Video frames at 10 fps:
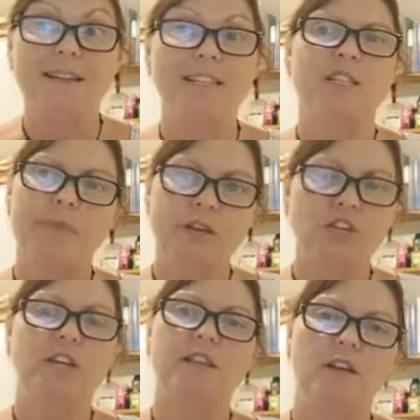
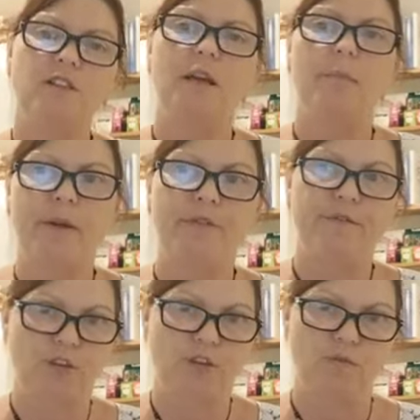especially those that are
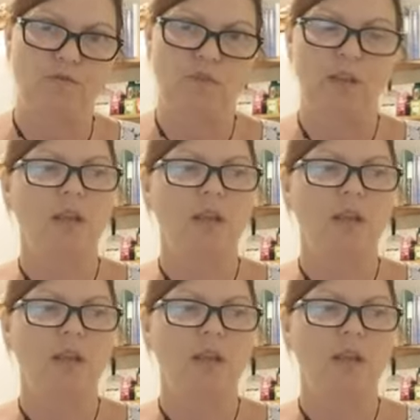beneficial.